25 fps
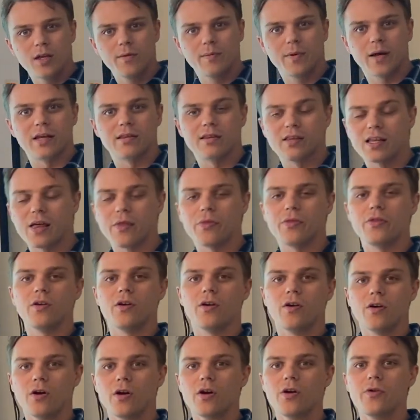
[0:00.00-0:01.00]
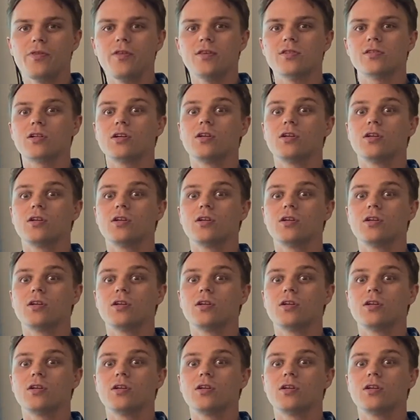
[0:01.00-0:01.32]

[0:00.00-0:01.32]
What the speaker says: about that. The Earth is